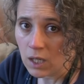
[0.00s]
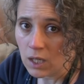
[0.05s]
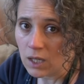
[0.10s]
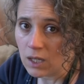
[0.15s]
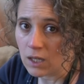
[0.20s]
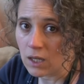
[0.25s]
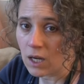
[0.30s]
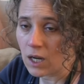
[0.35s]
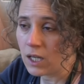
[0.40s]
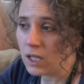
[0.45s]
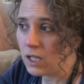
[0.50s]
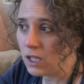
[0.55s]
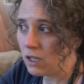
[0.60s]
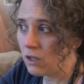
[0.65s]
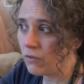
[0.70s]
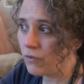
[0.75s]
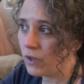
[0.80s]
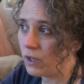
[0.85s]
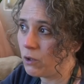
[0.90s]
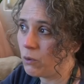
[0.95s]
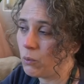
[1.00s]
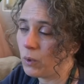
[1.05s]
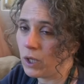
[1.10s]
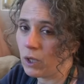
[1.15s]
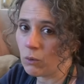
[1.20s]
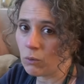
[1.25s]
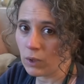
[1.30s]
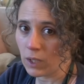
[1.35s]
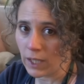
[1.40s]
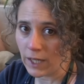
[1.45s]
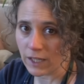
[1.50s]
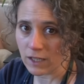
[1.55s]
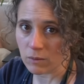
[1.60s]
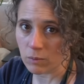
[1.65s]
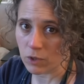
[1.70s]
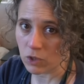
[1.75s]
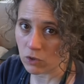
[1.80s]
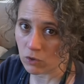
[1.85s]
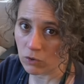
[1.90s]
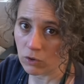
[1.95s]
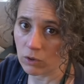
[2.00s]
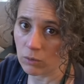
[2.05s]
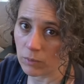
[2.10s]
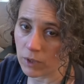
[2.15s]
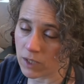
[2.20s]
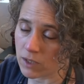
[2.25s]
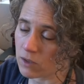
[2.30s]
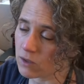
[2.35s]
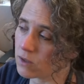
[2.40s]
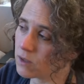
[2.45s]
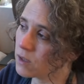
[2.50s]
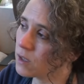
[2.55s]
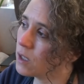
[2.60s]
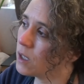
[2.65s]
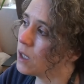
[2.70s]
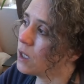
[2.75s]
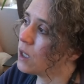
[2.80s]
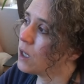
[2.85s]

and I need to find a way to relax my shoulder muscles.